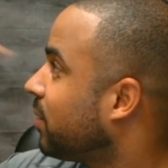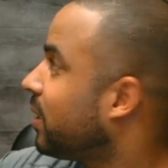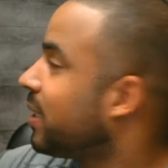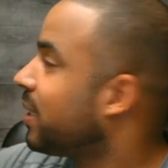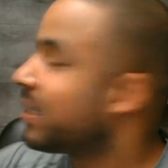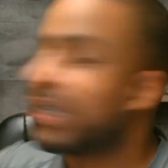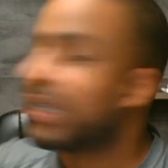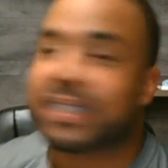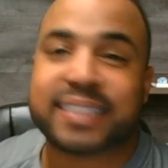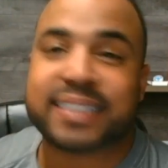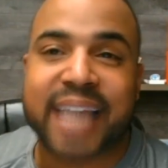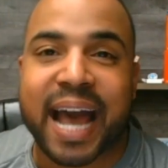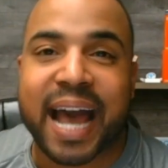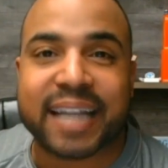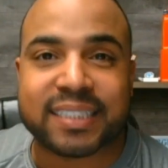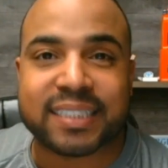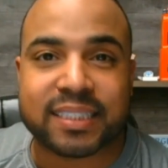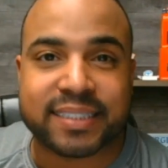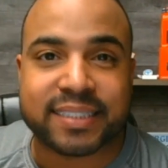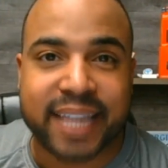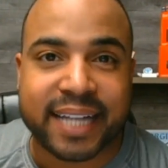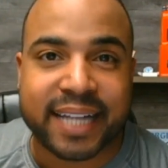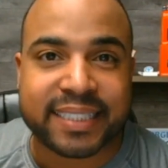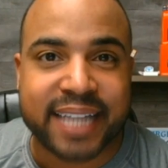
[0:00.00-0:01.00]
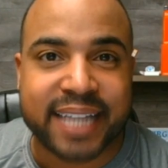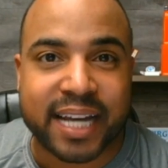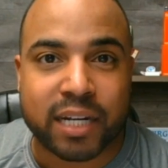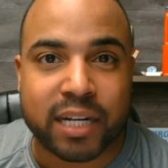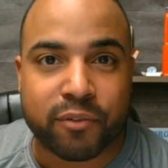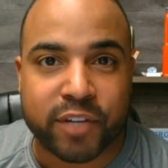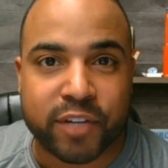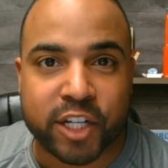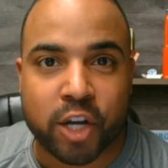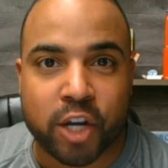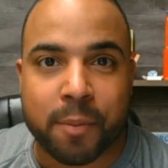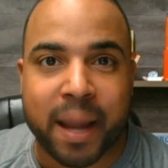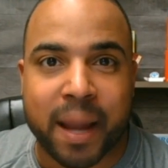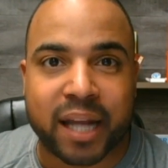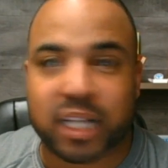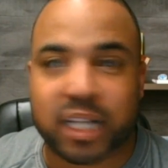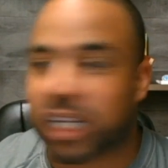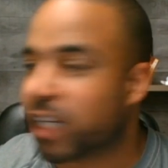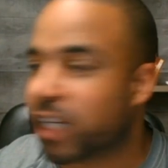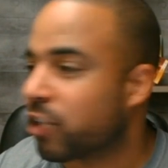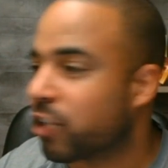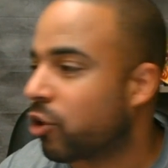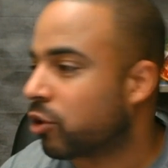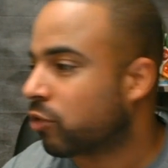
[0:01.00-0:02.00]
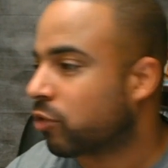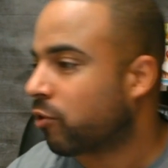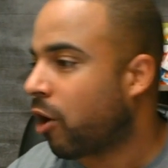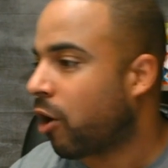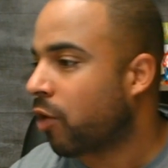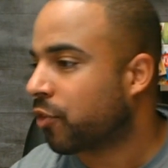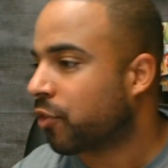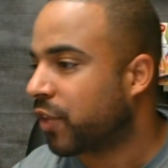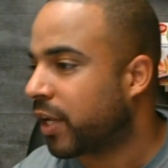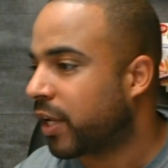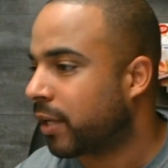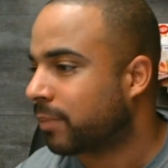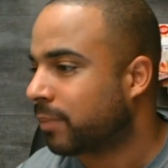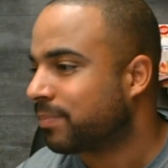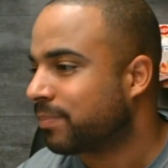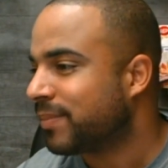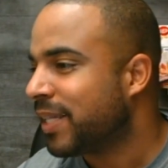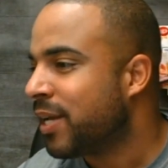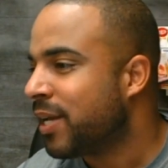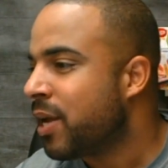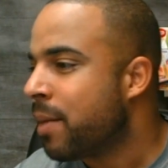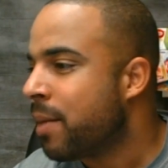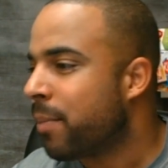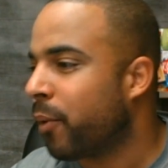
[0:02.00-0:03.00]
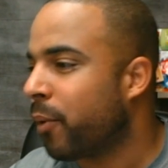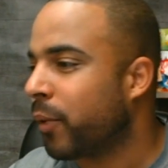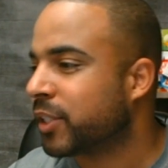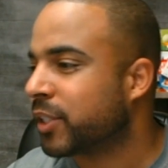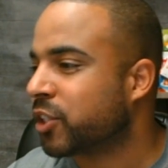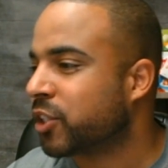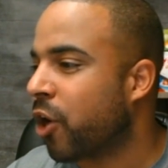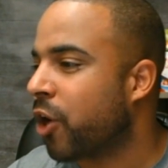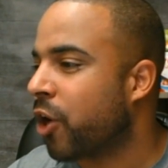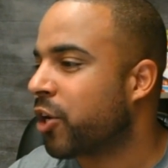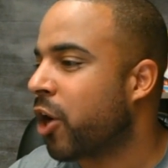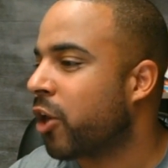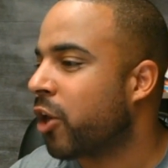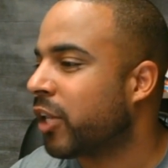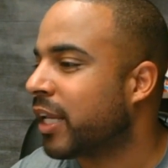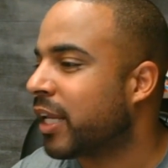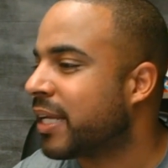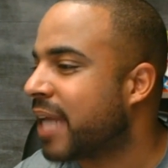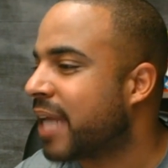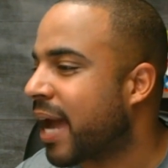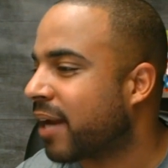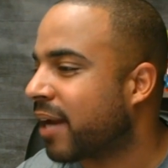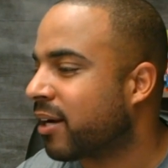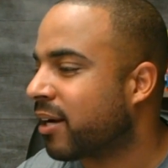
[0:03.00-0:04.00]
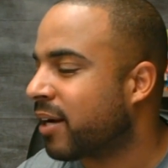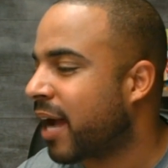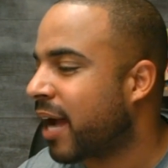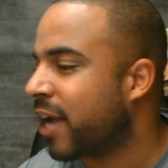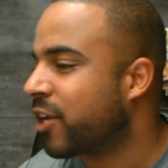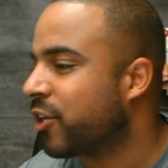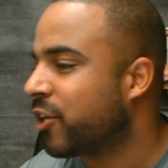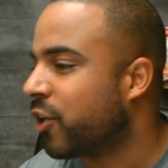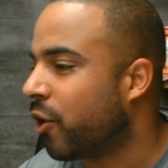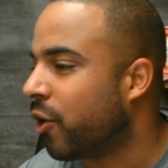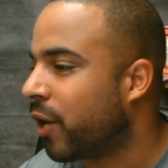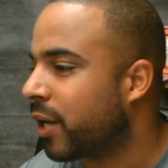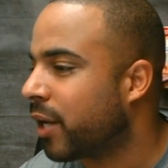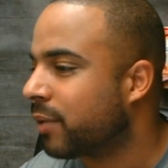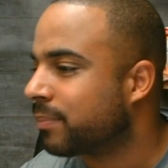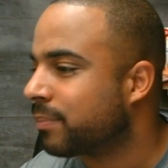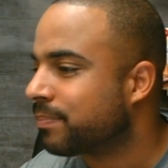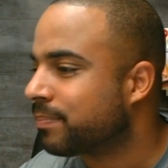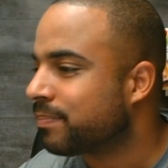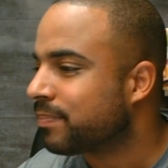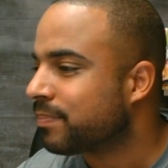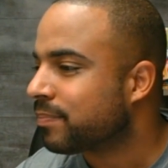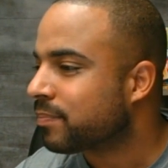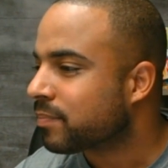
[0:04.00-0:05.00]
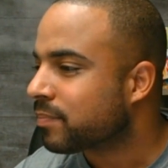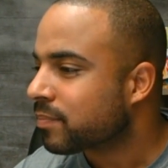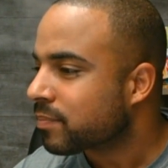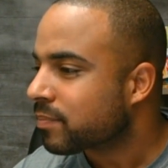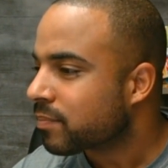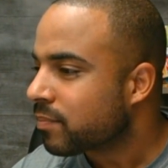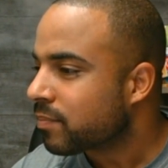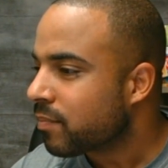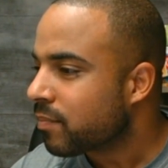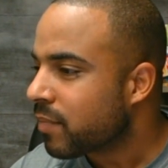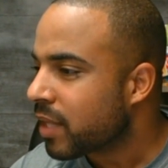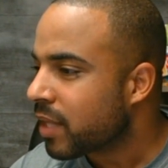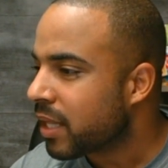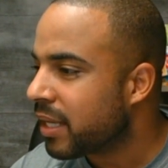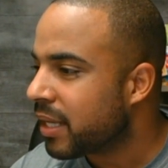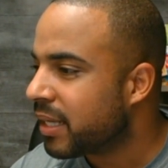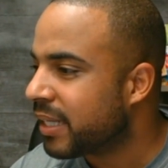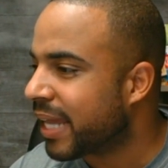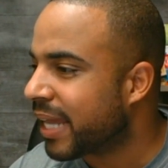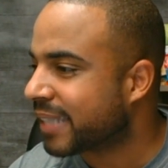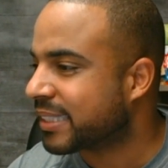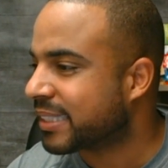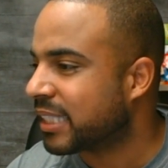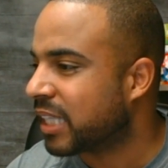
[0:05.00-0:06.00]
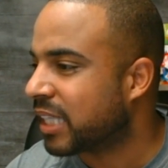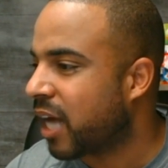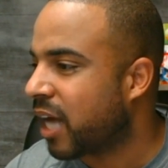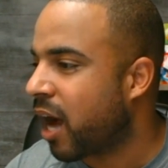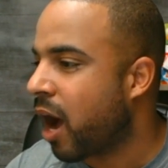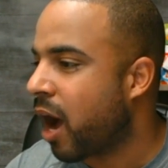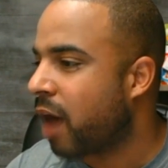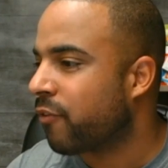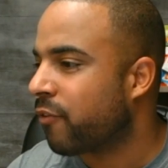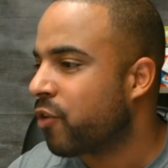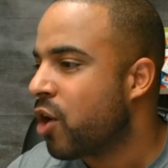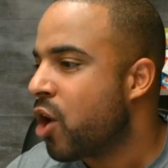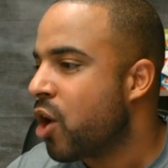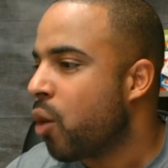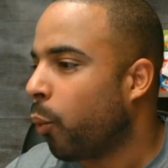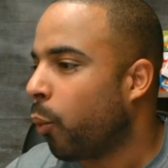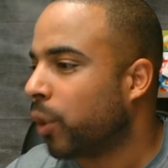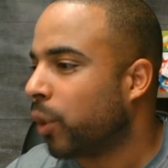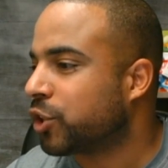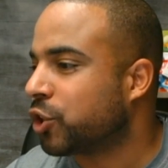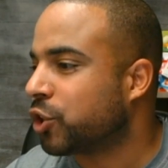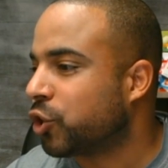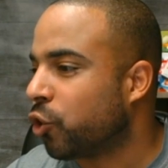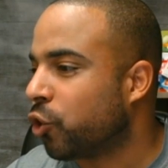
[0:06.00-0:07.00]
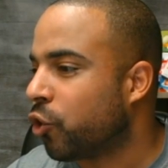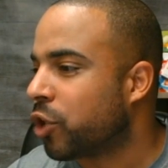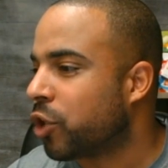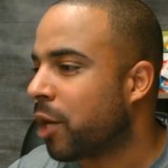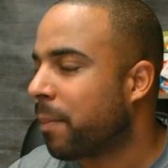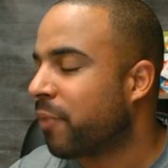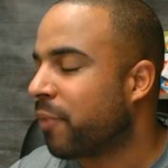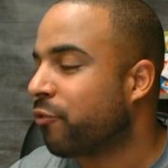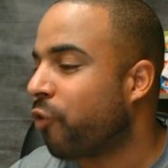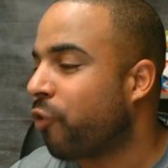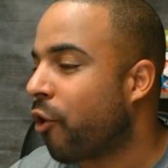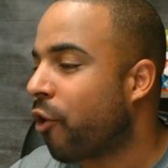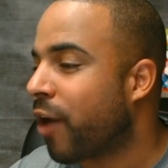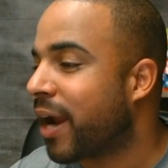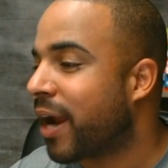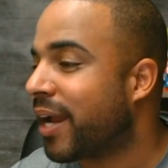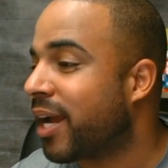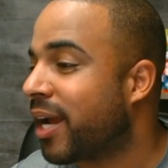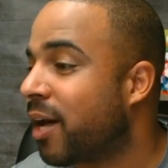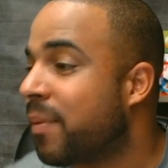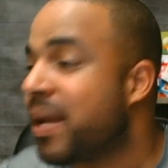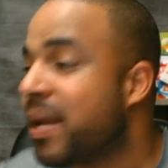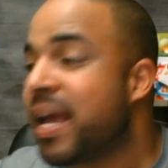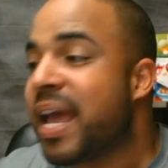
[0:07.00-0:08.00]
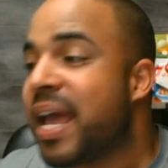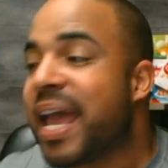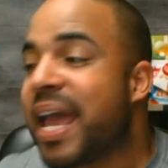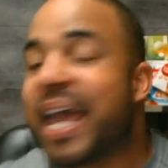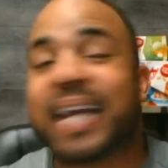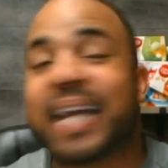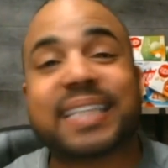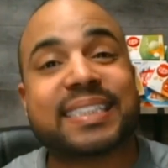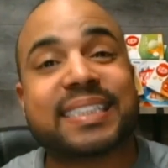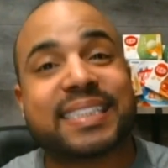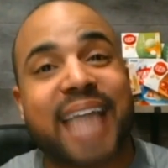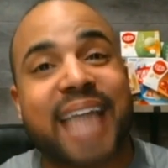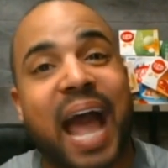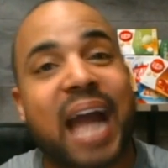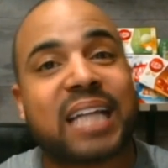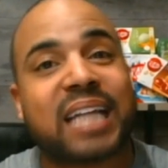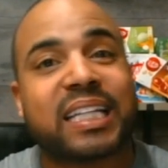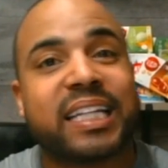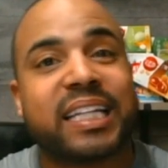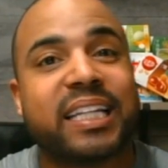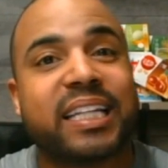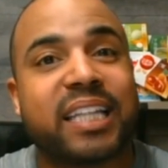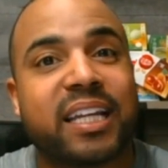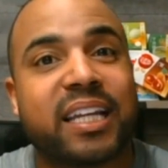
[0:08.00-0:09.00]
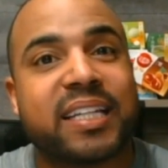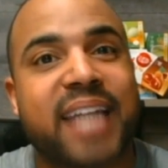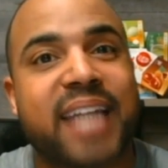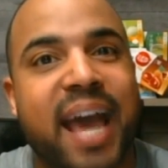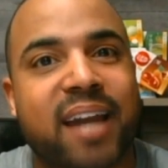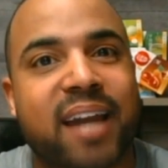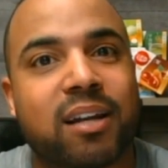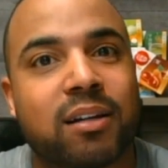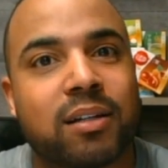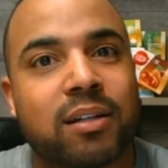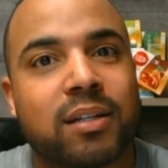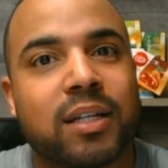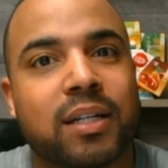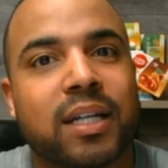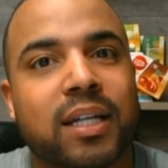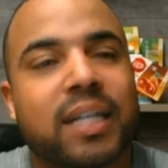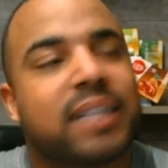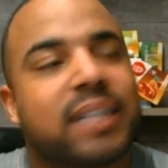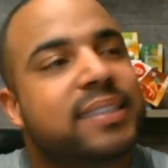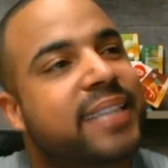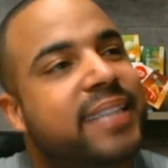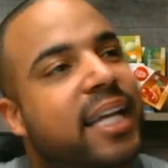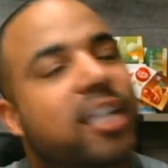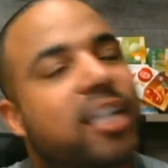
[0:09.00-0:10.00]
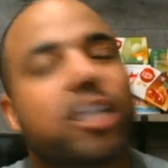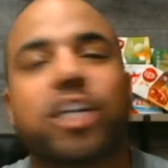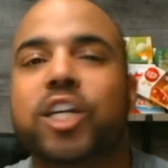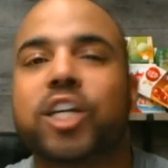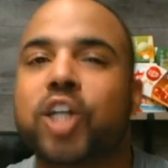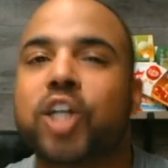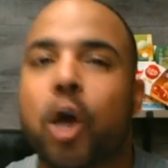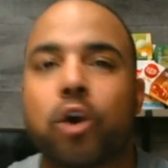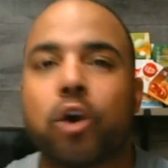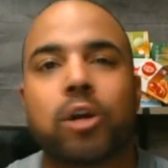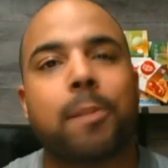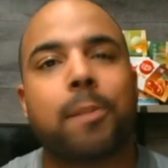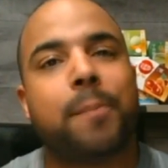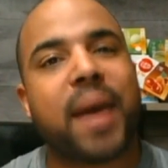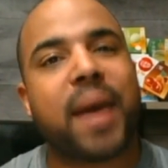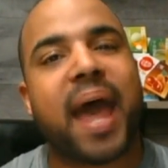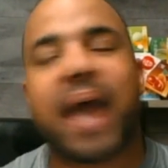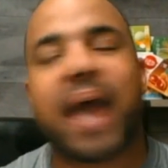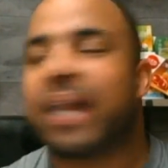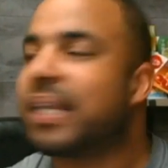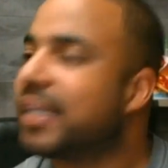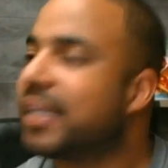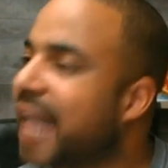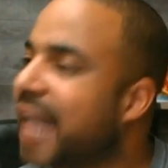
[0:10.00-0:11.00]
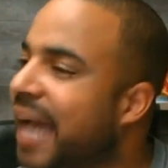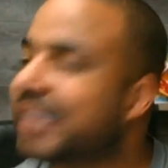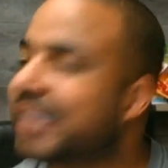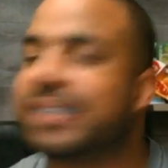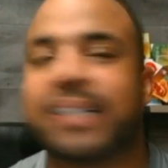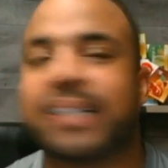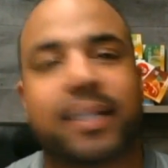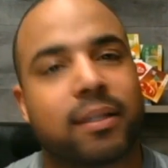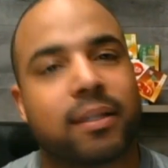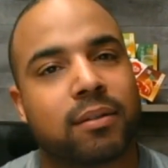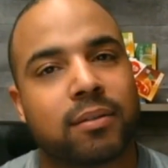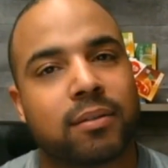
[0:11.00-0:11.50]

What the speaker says: decided to take down the video by clicking on the wrong thing. But what's going on, Lynetta? How you doing? Lexi Love, what you doing up at 4 a.m.? Exactly, Lynetta. Tell her to go to bed. Lexi,